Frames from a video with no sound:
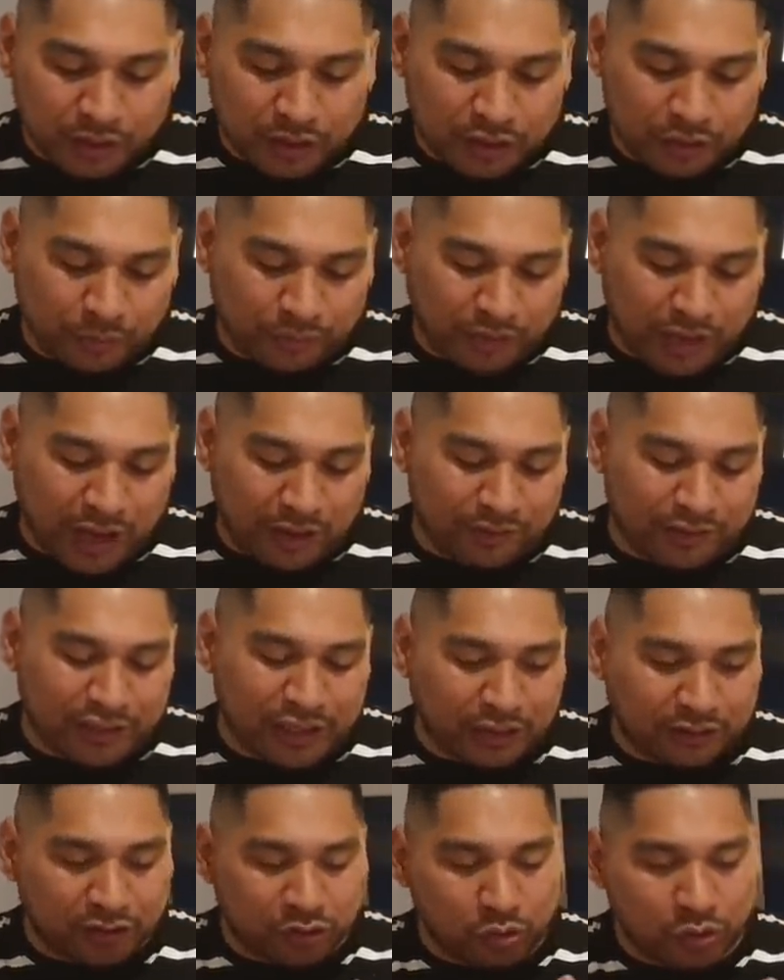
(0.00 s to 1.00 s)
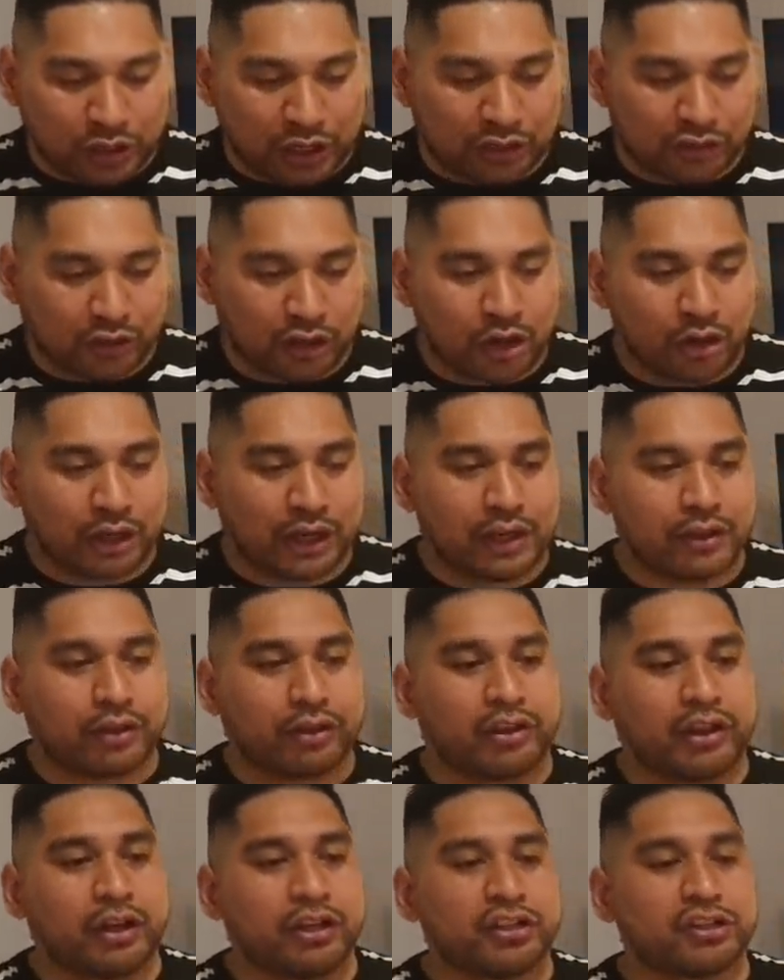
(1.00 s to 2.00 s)
So we've covered tactical kicking. The only other
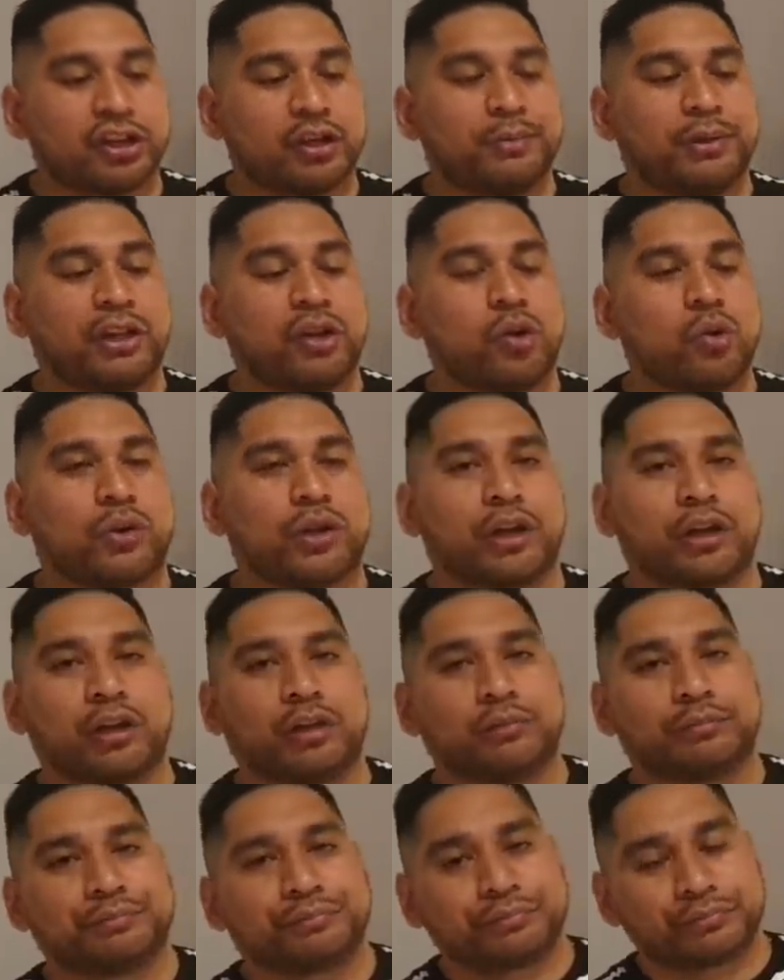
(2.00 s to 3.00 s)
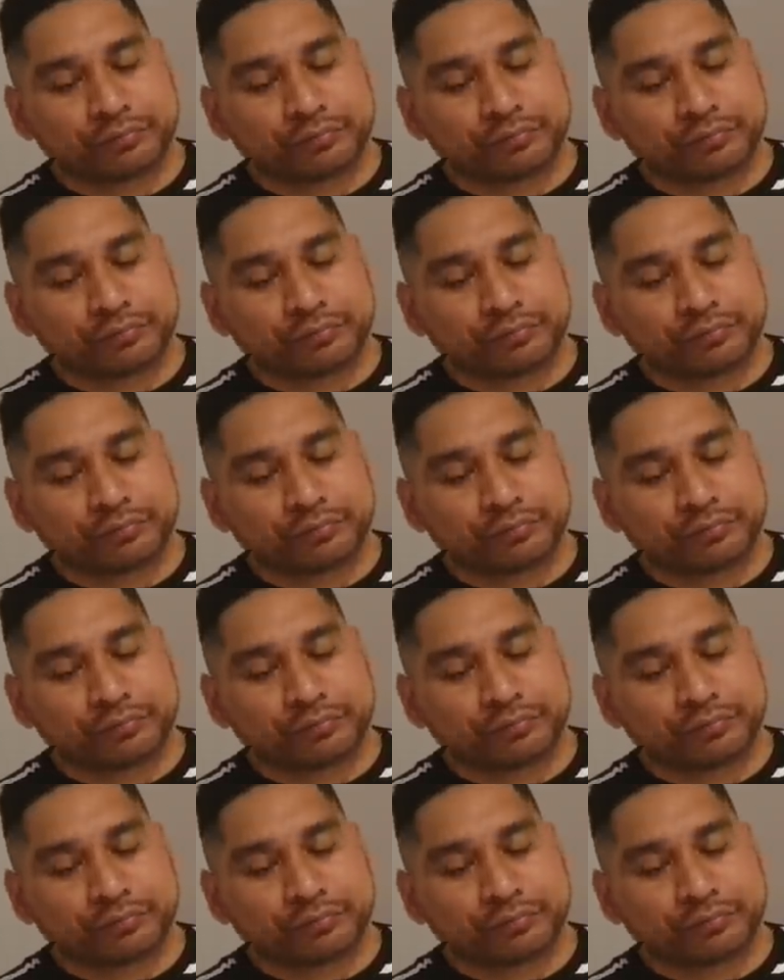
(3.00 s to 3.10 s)
thing is going to be goal kicking.